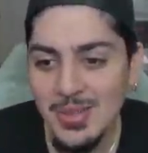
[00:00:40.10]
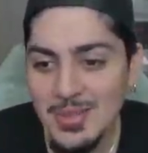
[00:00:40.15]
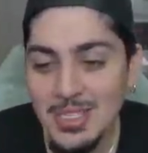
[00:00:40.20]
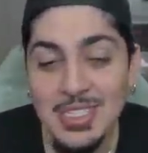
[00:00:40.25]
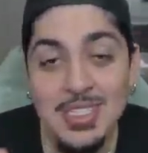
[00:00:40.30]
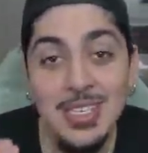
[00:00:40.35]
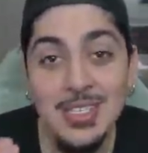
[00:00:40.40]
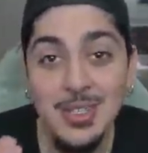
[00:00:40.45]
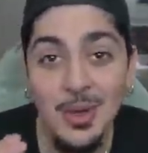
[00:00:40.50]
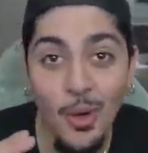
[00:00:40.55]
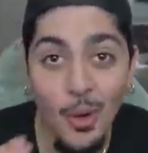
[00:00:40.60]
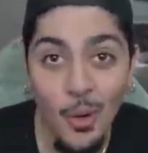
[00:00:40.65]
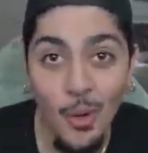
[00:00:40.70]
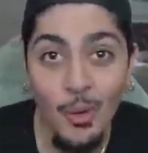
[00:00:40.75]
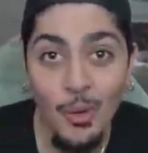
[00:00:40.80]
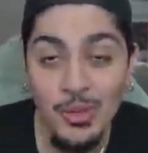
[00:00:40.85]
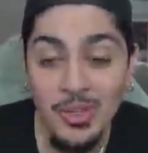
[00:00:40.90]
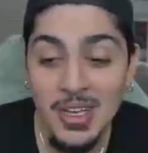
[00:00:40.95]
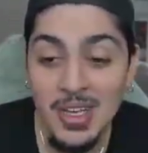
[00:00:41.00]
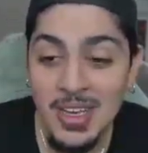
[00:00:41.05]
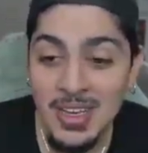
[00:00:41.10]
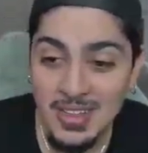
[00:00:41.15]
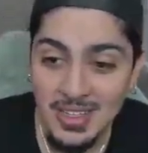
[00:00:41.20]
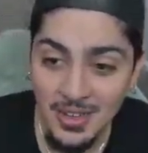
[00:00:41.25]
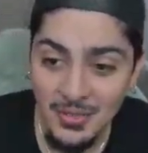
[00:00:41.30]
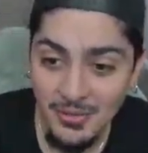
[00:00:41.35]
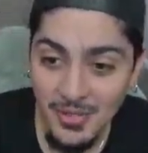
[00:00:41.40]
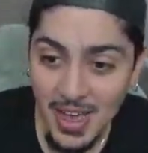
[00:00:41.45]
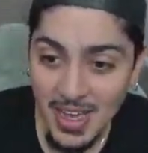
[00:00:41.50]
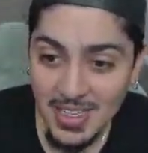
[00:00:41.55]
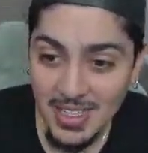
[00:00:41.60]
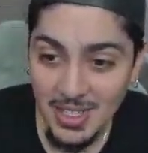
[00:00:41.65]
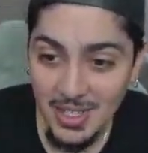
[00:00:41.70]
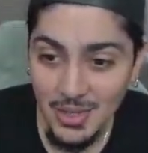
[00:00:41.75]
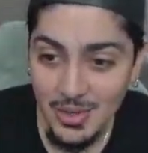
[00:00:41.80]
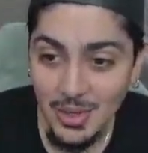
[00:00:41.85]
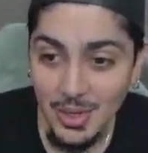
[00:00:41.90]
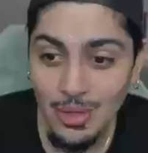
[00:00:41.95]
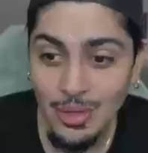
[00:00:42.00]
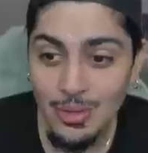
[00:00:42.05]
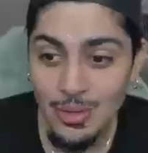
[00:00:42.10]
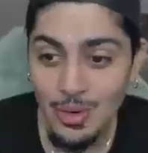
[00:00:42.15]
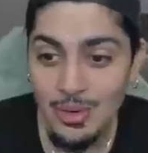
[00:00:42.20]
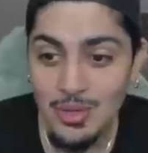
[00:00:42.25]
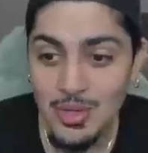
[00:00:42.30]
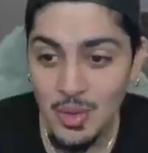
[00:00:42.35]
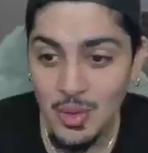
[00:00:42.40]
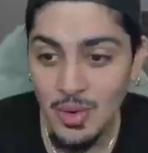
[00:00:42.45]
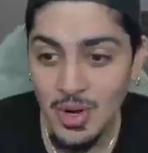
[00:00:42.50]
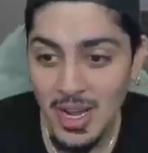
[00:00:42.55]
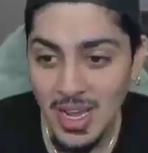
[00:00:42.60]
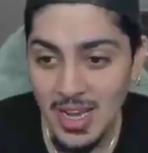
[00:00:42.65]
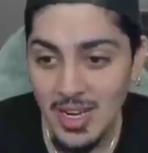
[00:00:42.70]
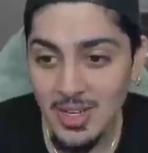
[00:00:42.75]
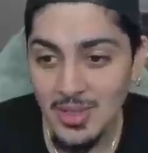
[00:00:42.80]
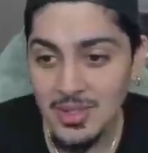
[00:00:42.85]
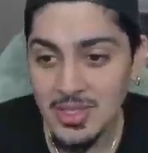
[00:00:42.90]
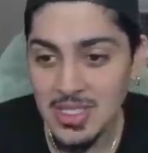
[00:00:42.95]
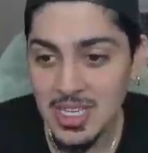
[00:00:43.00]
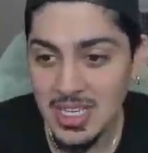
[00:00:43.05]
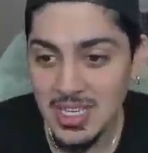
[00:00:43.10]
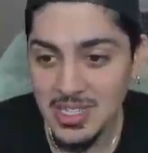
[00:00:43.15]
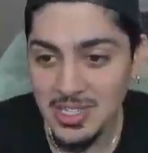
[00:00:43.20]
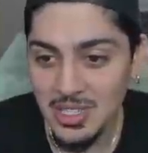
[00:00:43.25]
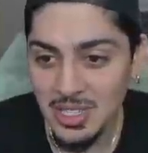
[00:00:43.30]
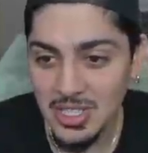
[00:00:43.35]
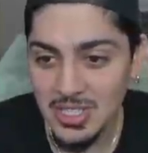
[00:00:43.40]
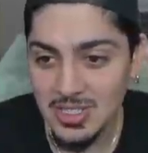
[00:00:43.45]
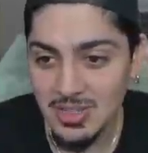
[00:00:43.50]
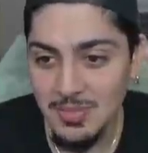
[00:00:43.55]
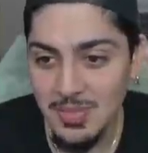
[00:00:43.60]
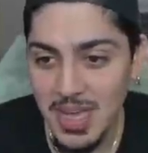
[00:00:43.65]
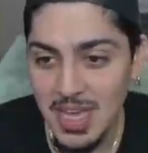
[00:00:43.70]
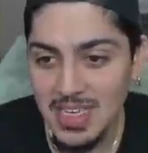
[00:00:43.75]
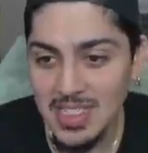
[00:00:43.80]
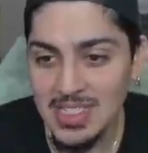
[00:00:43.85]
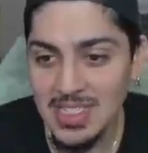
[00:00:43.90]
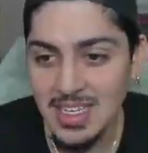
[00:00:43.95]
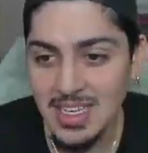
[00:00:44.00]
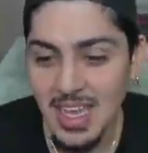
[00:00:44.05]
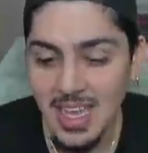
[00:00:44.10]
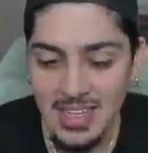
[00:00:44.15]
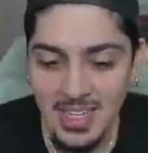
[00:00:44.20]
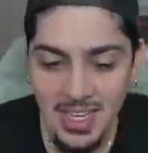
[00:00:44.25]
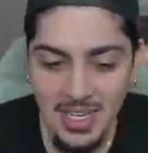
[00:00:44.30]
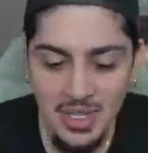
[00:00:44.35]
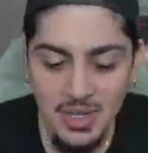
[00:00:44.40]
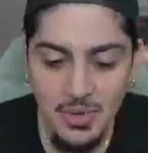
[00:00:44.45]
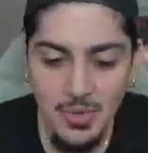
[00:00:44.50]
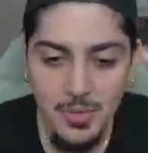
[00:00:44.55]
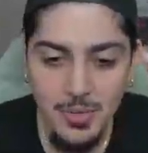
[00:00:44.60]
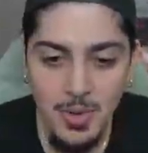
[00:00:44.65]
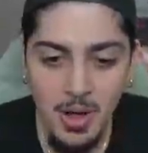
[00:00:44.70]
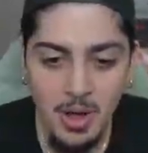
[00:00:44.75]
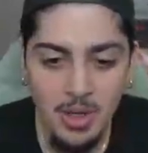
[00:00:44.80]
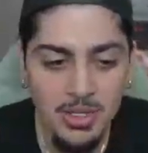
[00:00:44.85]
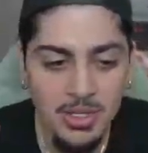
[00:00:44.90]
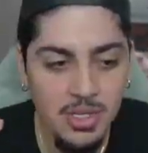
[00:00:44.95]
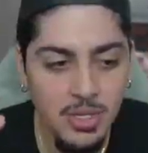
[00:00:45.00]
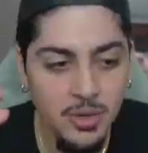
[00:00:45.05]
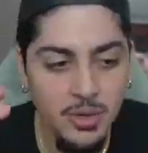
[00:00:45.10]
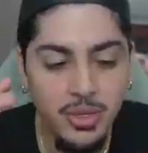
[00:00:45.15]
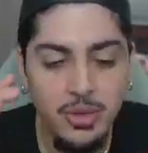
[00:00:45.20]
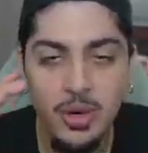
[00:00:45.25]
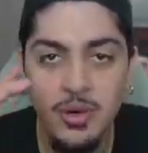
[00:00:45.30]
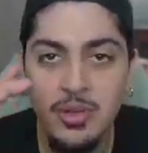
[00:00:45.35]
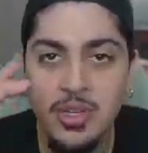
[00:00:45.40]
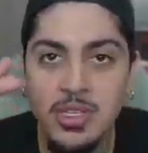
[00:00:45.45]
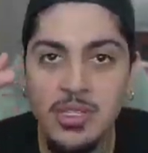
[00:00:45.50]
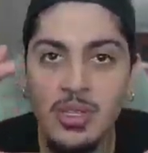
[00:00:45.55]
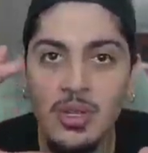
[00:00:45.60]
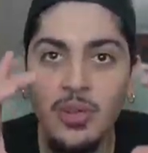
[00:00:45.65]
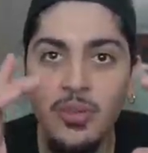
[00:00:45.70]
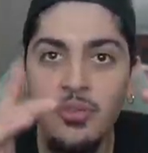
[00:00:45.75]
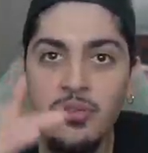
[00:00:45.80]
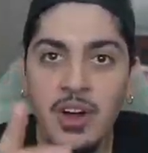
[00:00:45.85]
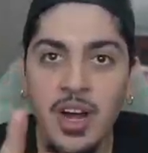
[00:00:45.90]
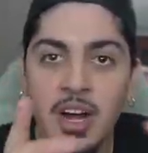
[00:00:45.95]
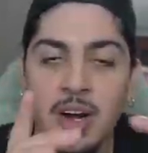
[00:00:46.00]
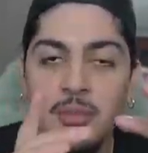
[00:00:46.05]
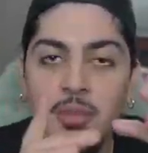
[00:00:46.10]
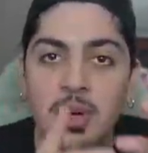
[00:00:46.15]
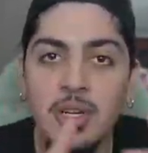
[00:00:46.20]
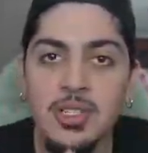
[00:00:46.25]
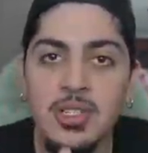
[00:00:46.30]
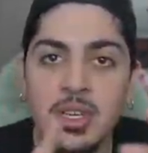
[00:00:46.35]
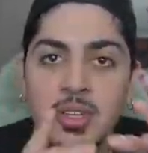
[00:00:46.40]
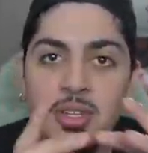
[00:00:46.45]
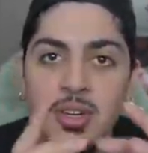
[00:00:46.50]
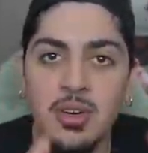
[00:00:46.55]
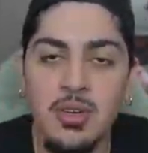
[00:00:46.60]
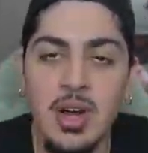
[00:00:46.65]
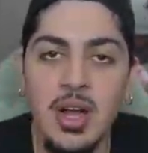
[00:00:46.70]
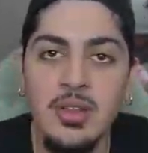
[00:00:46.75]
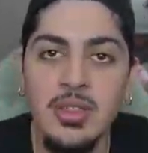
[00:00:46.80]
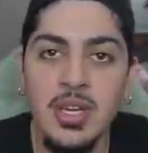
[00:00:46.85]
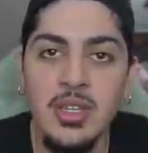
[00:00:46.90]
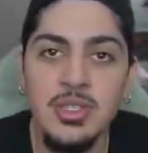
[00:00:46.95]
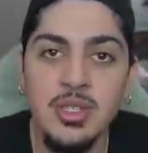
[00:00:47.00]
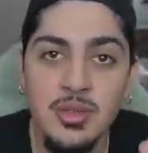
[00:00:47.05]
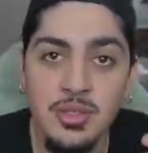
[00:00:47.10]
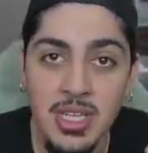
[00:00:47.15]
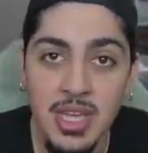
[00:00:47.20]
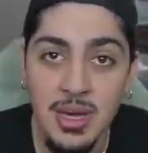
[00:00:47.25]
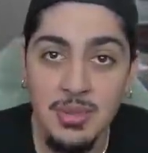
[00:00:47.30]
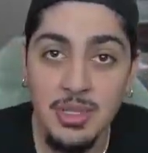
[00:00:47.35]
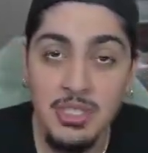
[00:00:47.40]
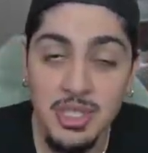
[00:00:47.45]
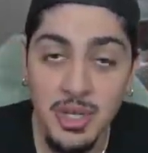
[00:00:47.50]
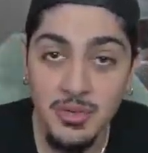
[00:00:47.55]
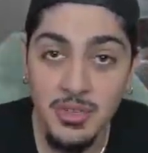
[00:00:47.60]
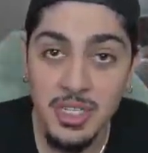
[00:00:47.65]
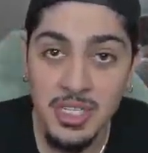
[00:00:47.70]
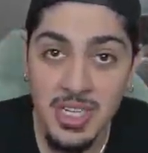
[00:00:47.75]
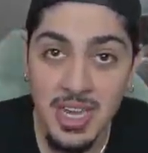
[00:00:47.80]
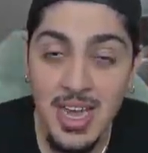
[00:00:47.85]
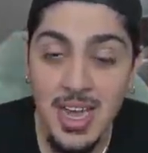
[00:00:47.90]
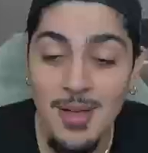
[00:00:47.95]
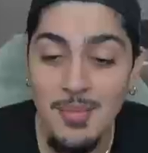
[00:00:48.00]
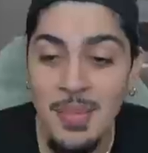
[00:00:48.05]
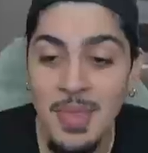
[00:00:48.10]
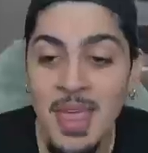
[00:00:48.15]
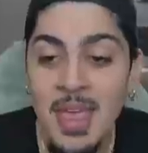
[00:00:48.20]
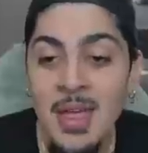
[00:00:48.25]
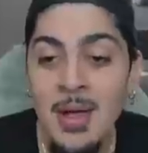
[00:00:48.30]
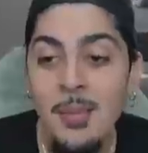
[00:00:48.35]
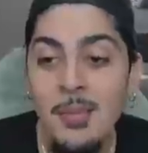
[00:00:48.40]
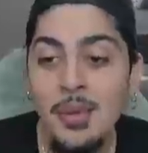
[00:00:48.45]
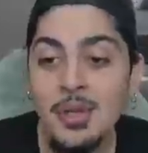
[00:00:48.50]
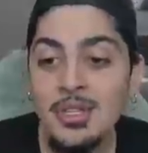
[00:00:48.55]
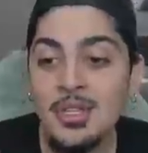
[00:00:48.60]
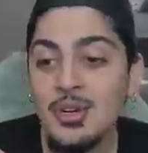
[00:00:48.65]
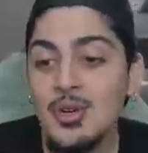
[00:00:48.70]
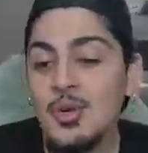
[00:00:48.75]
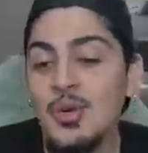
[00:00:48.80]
him is his ult. The fact that you can throw tornadoes is just amazing. And then you also throw these little fireballs on the ground that do damage over time. But the